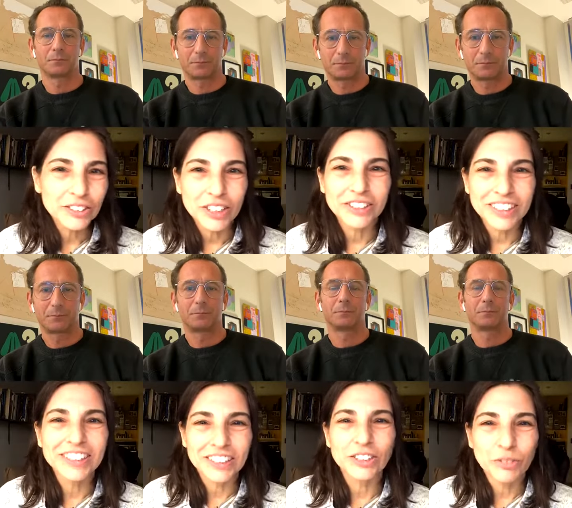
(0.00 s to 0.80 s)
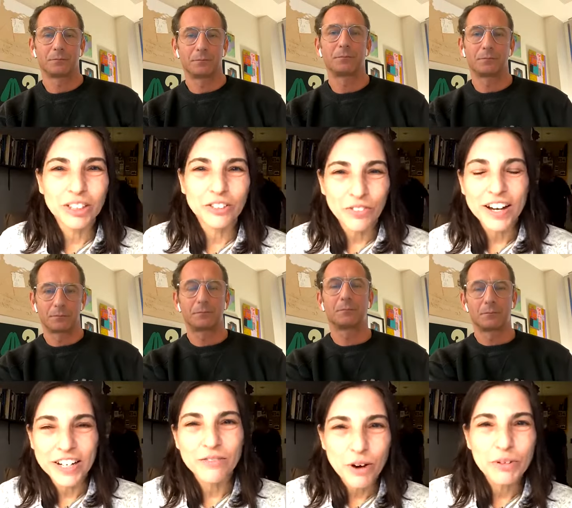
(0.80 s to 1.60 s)
Speaker 1: or something because you wanted to
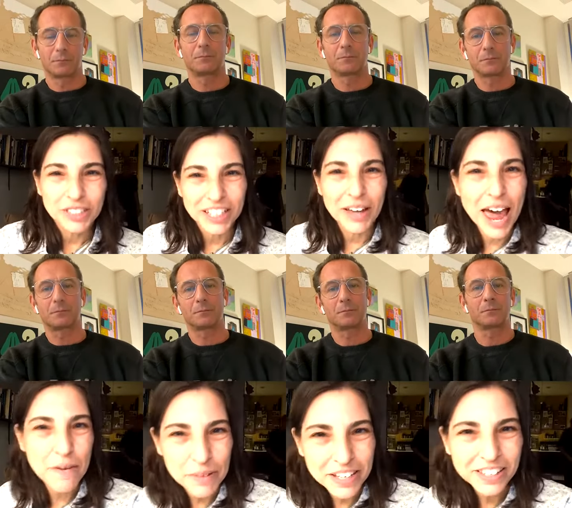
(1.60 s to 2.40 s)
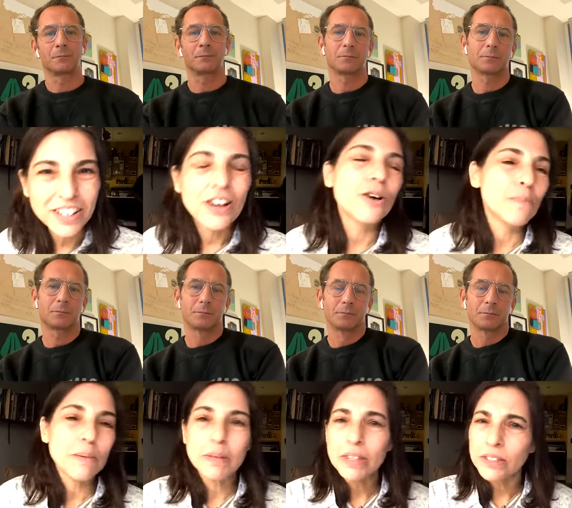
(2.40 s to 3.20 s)
find out what was going to happen, or
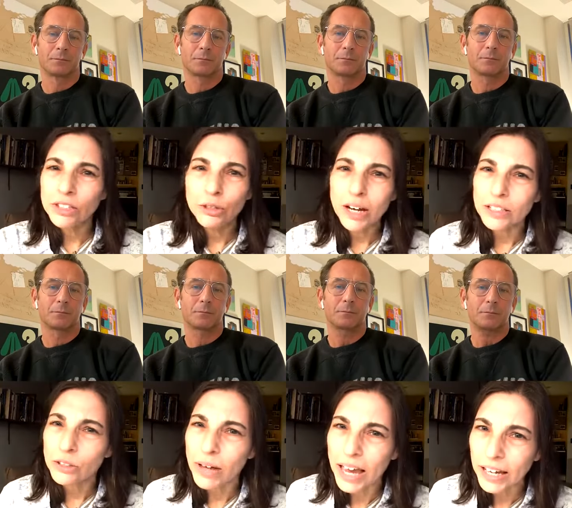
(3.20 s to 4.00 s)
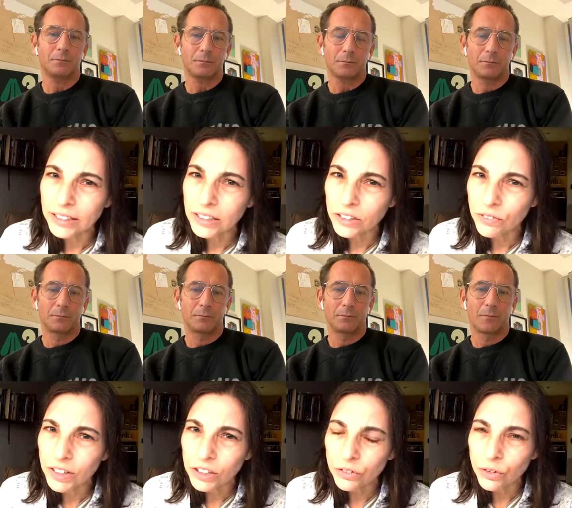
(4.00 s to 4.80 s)
maybe did you guys do ads in the
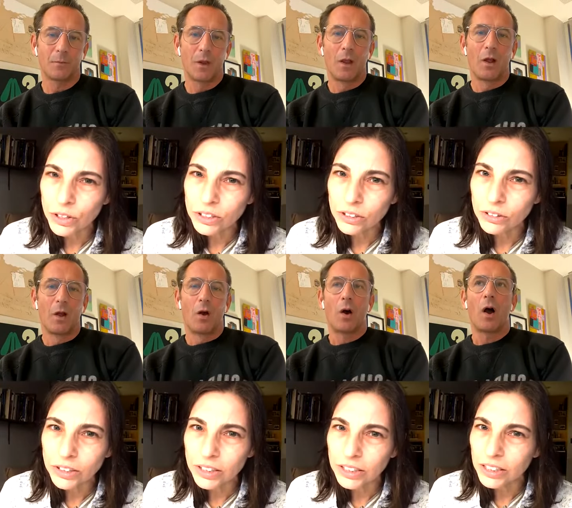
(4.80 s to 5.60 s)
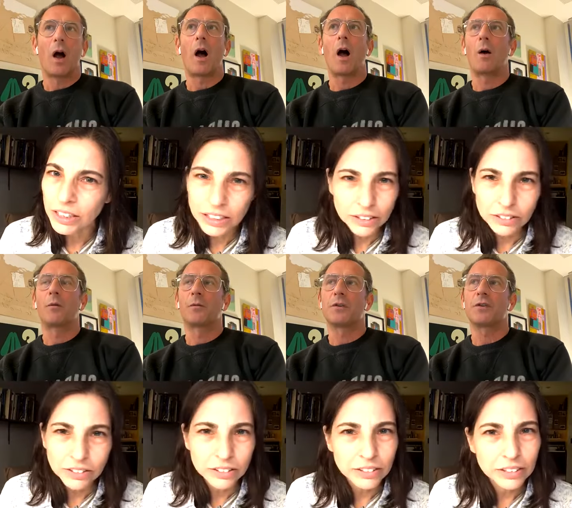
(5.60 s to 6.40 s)
Village Voice or anything like
Speaker 2: that? Uh,
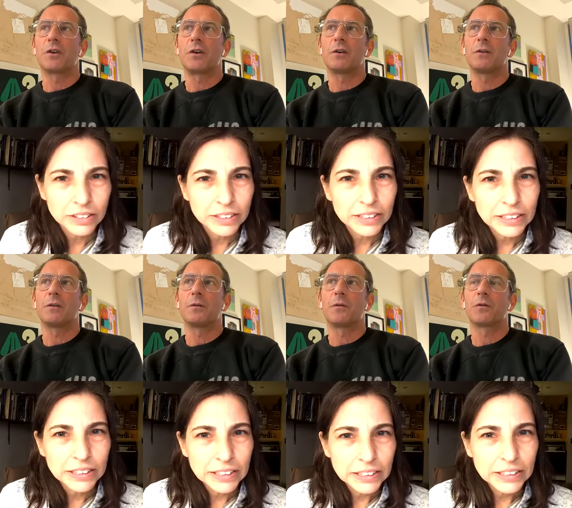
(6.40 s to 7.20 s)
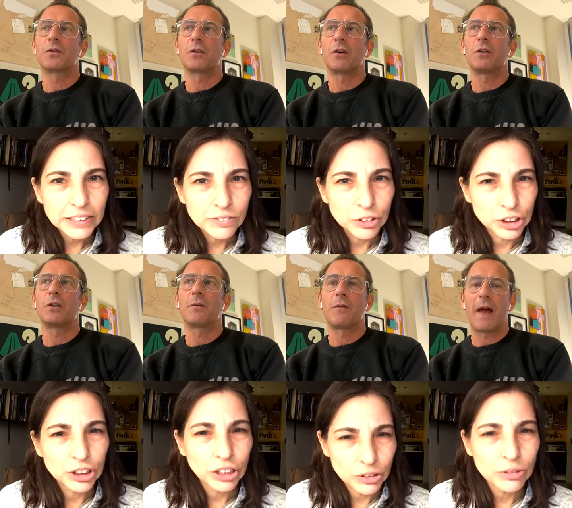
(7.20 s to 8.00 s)
for certain for
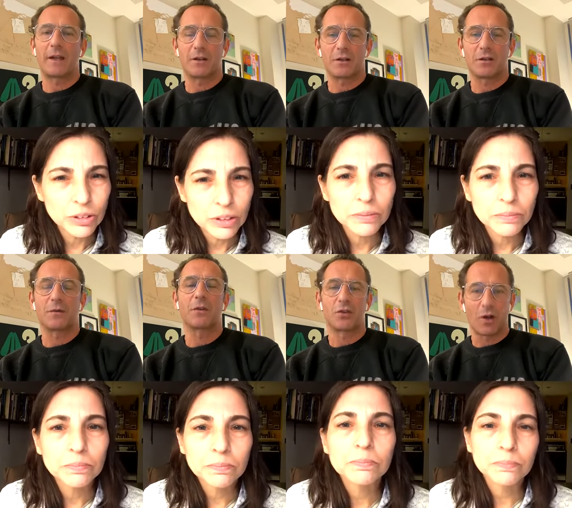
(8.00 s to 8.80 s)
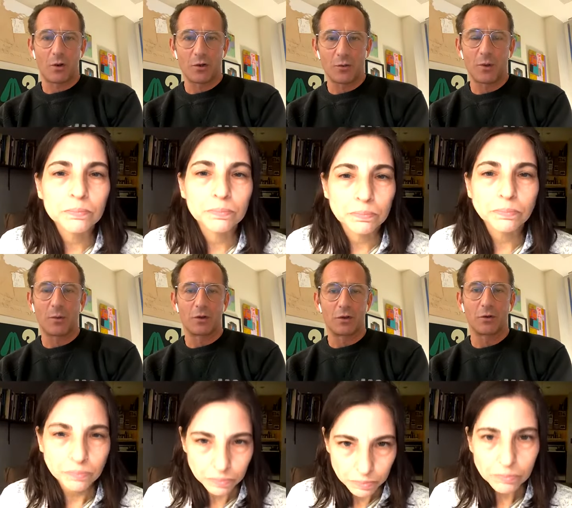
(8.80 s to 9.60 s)
certain events for shows,
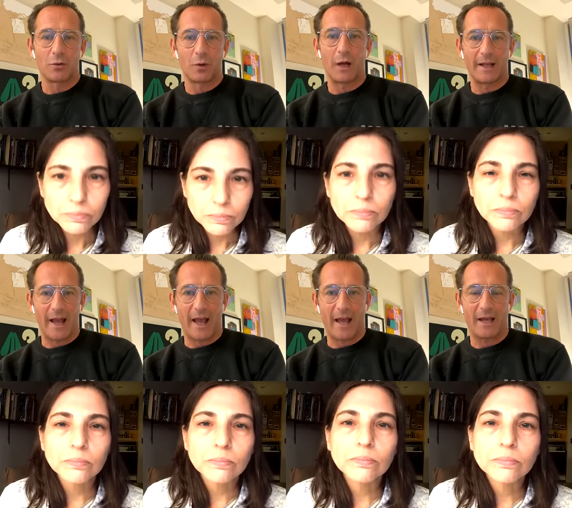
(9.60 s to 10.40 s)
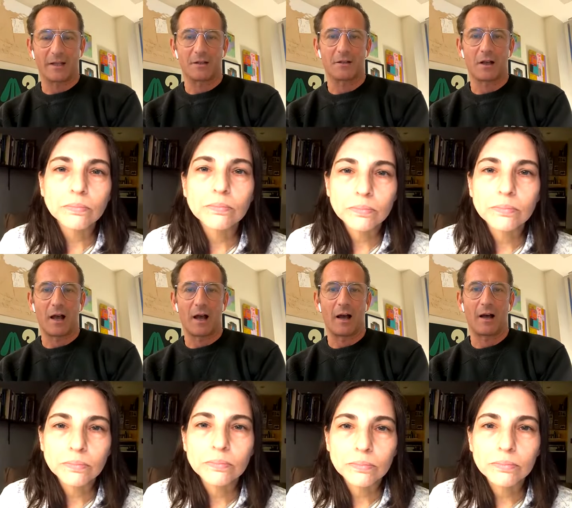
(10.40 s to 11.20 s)
we would do an ad,
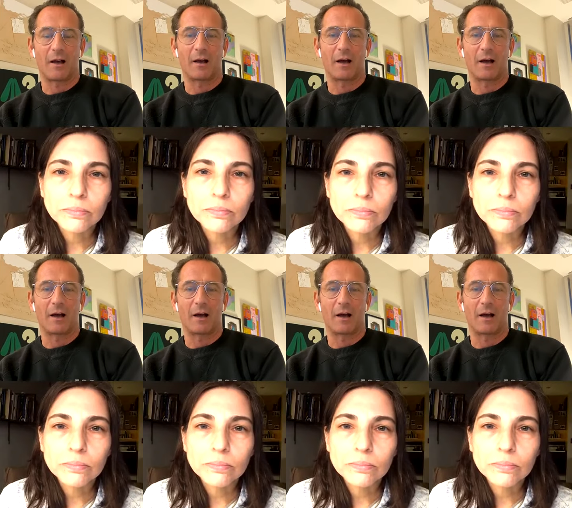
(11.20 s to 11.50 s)
uh,